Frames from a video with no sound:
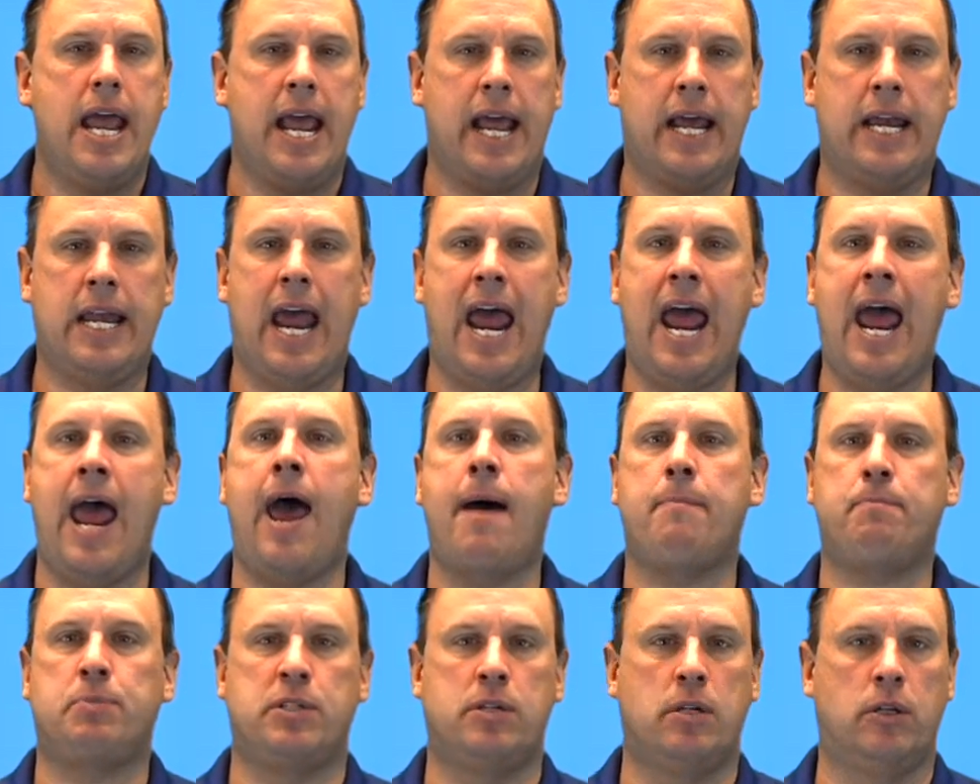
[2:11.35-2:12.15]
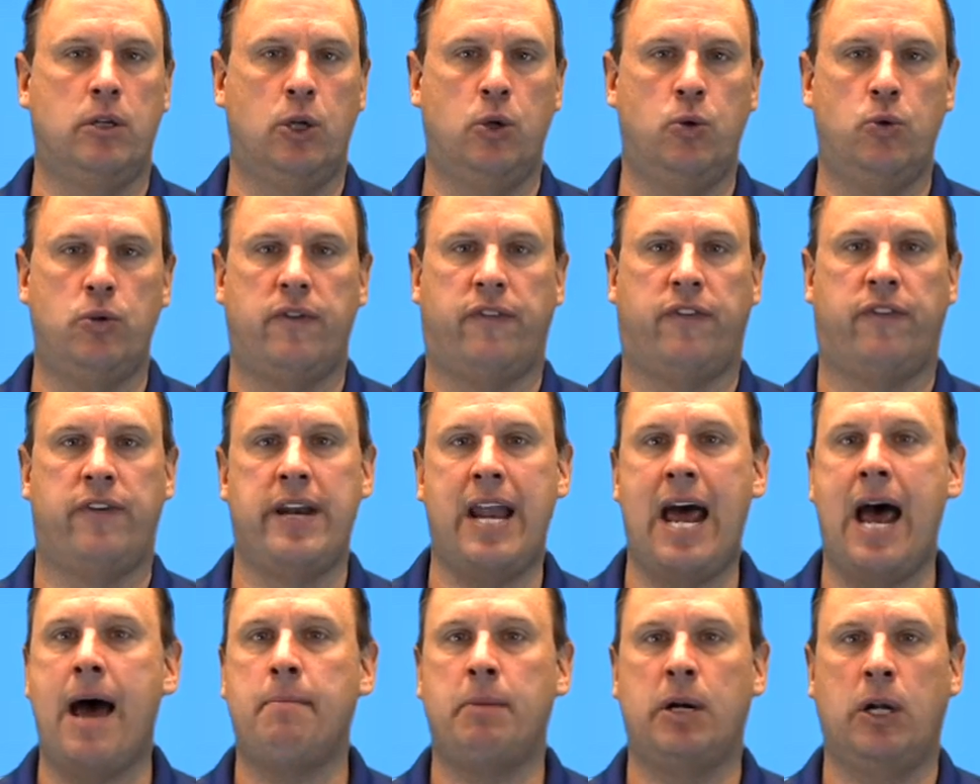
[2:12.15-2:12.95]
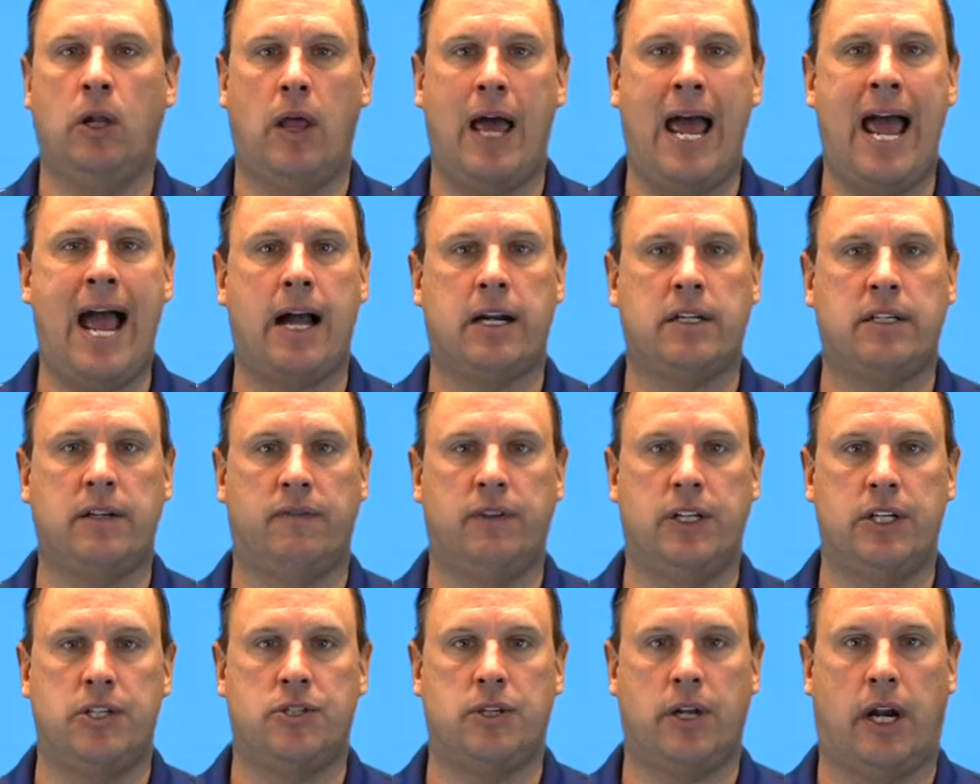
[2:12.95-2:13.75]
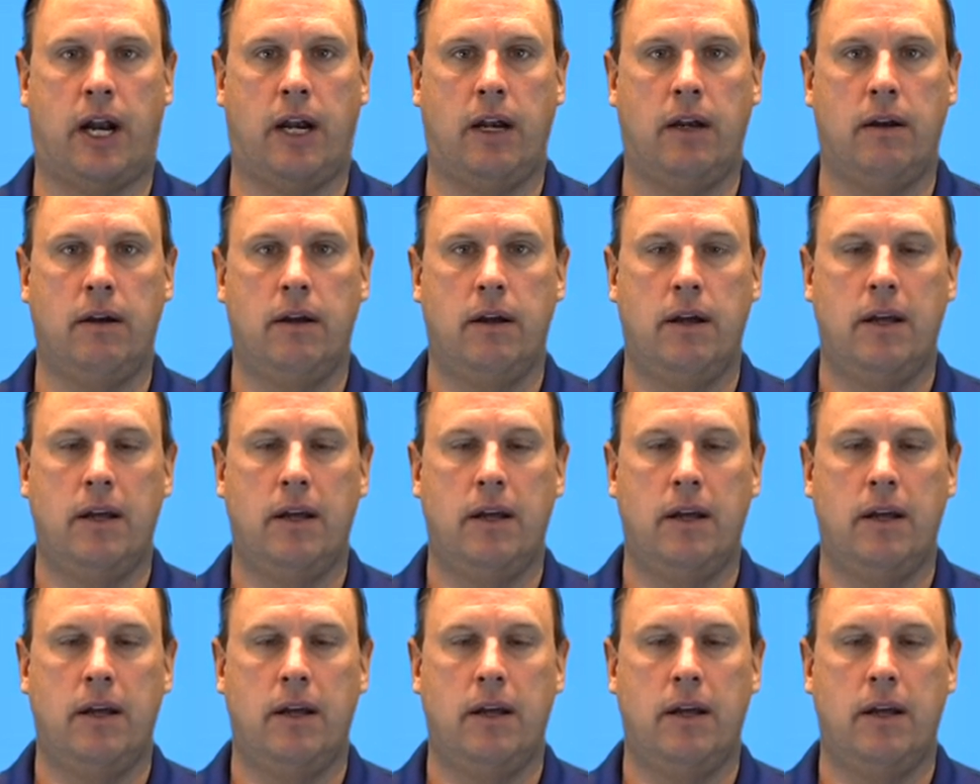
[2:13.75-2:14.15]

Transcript: and absolute phenomenal active listening.